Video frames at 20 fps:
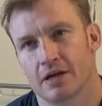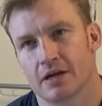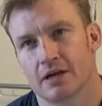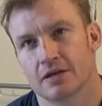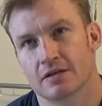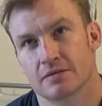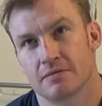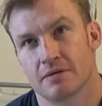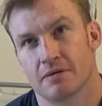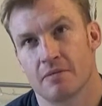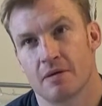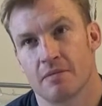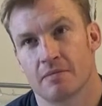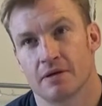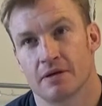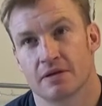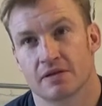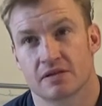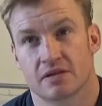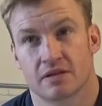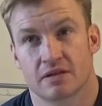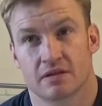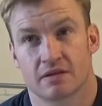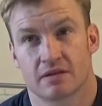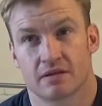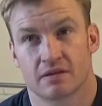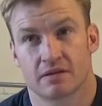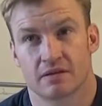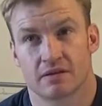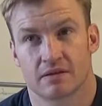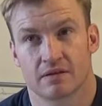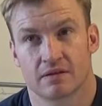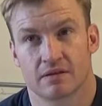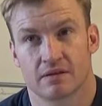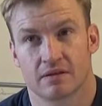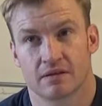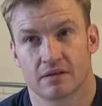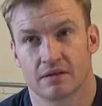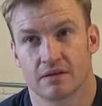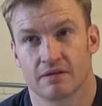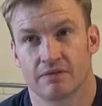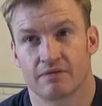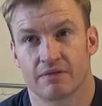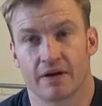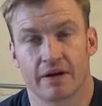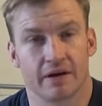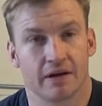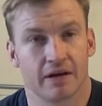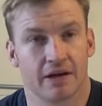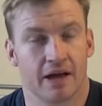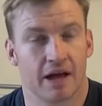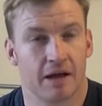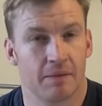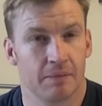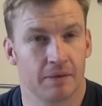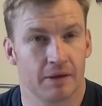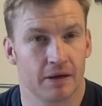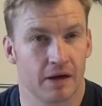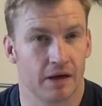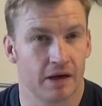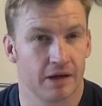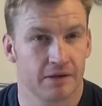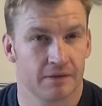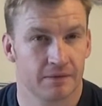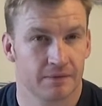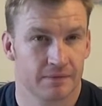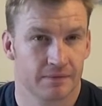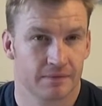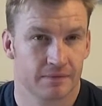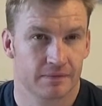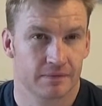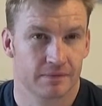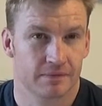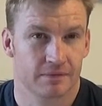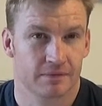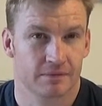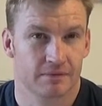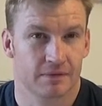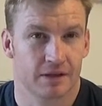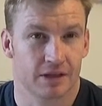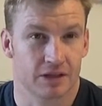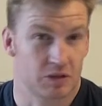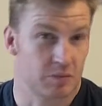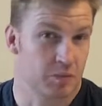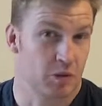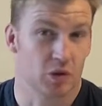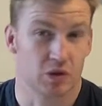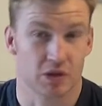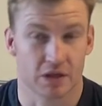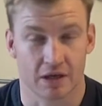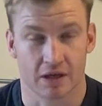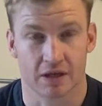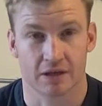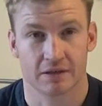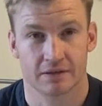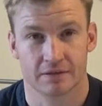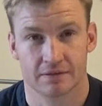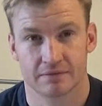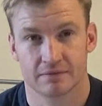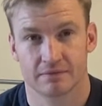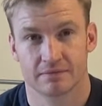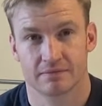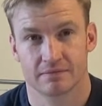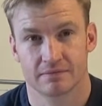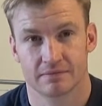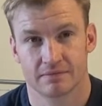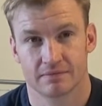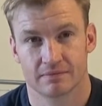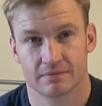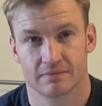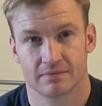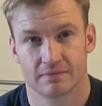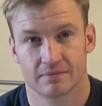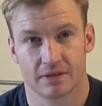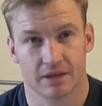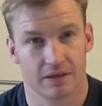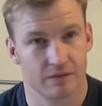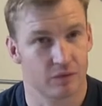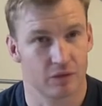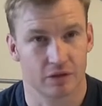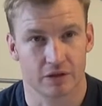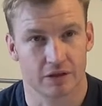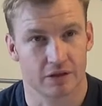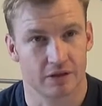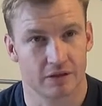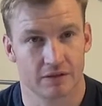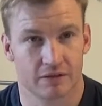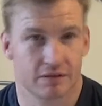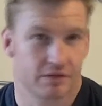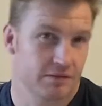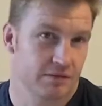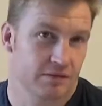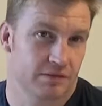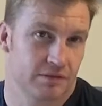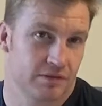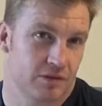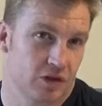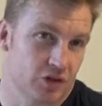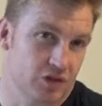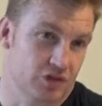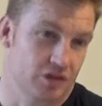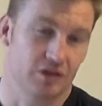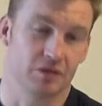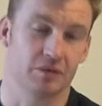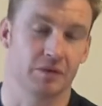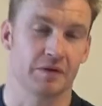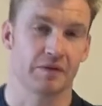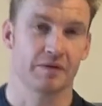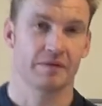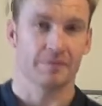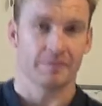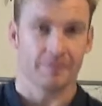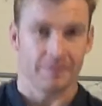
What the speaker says: I'd like to be remembered as the friendly, happy guy and sporty guy that everyone got along with.